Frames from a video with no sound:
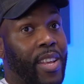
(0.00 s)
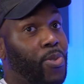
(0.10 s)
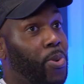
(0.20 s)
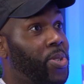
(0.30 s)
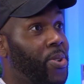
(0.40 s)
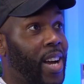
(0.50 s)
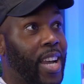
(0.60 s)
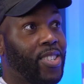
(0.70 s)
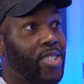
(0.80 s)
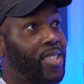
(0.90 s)
there's also
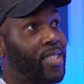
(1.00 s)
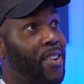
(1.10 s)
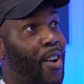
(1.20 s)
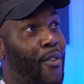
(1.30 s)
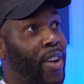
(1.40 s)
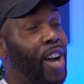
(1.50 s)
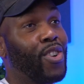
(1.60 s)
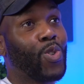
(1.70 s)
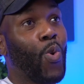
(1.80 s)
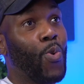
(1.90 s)
I think
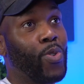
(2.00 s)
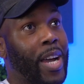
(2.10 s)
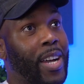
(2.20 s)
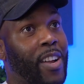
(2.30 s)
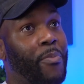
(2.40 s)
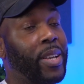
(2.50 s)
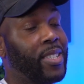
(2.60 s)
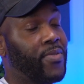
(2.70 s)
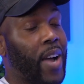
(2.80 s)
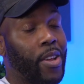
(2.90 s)
underscoring all that kind of
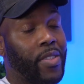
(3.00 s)
business value,